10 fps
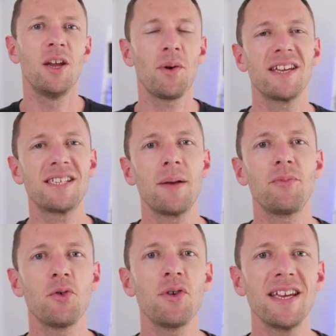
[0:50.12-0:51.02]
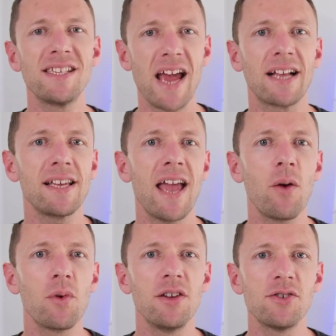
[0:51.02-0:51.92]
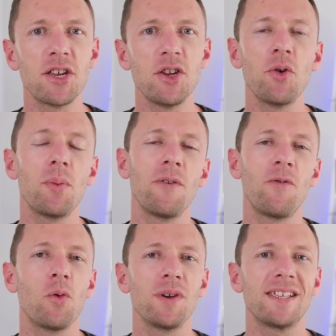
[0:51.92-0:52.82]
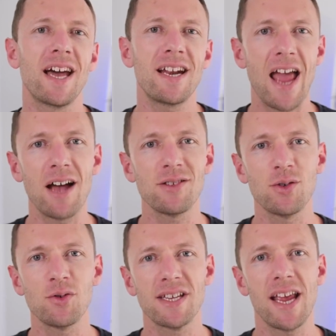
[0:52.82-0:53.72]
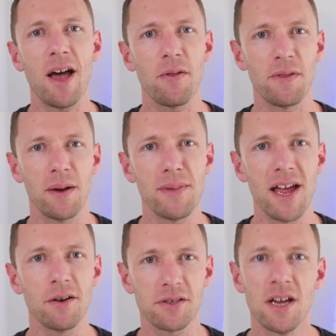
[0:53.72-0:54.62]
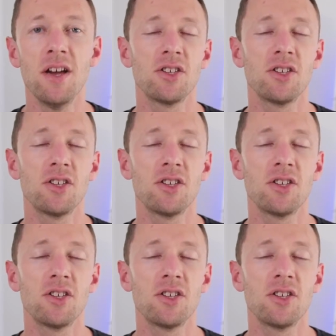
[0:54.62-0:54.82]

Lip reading: Now we're going to step through exactly how we used to do it before we started outsourcing our thumbnails.